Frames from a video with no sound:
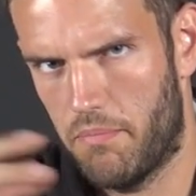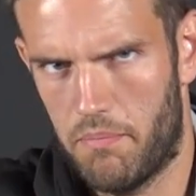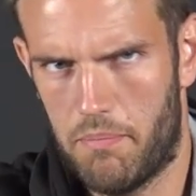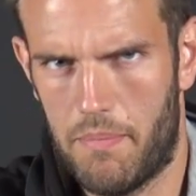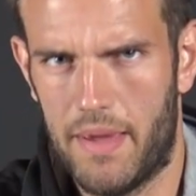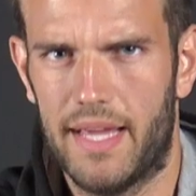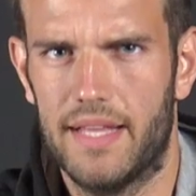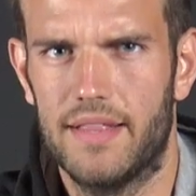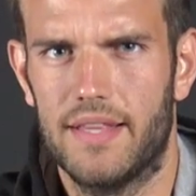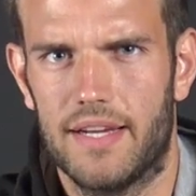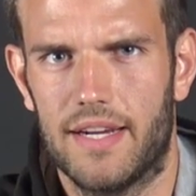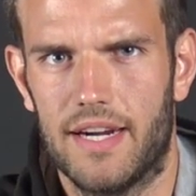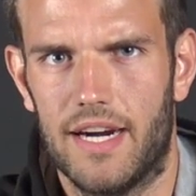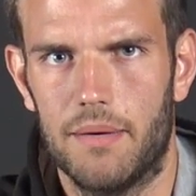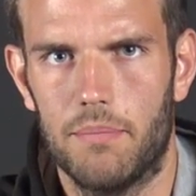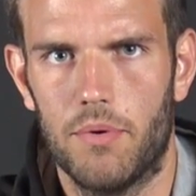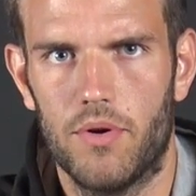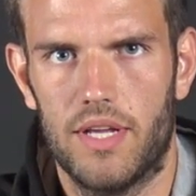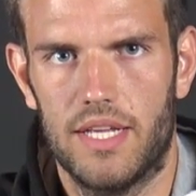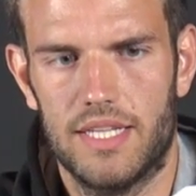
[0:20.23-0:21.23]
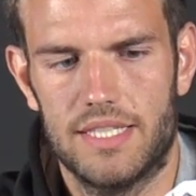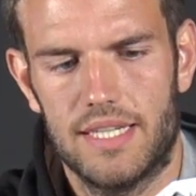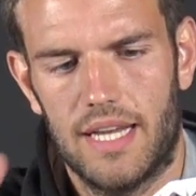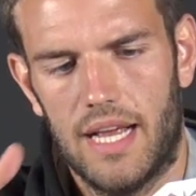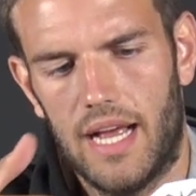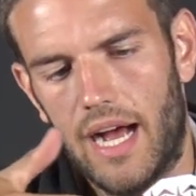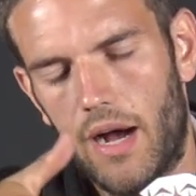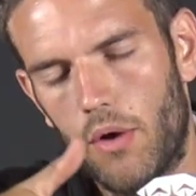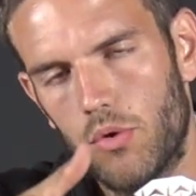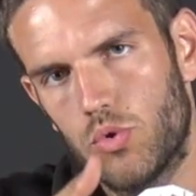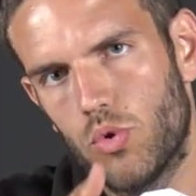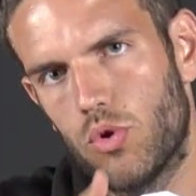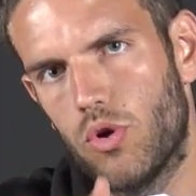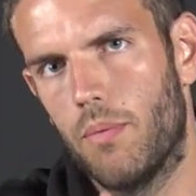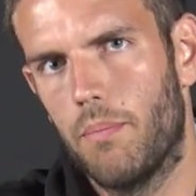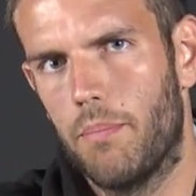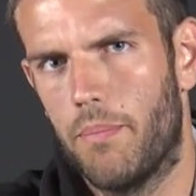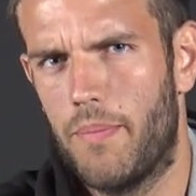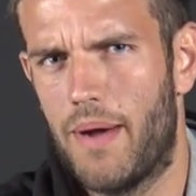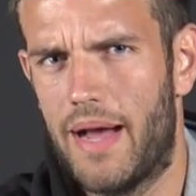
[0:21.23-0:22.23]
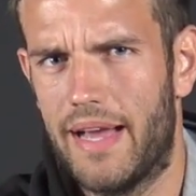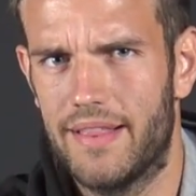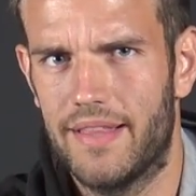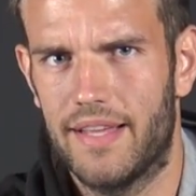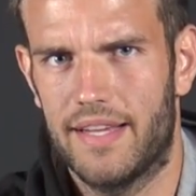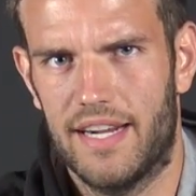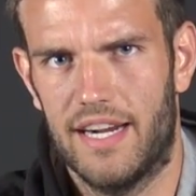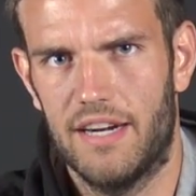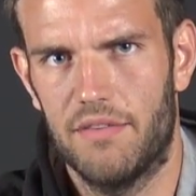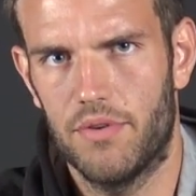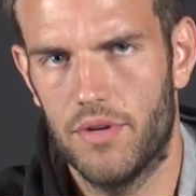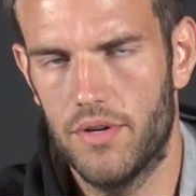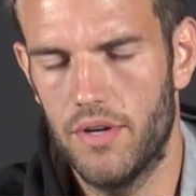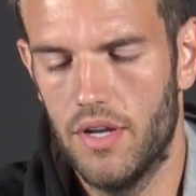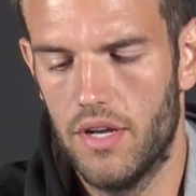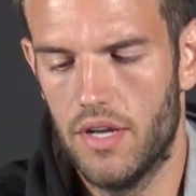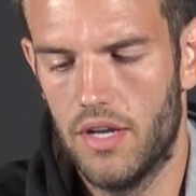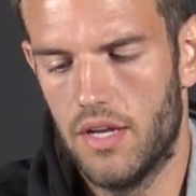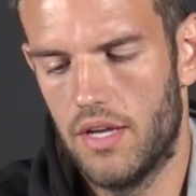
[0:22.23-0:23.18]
making the carbon, is how to combine the carbon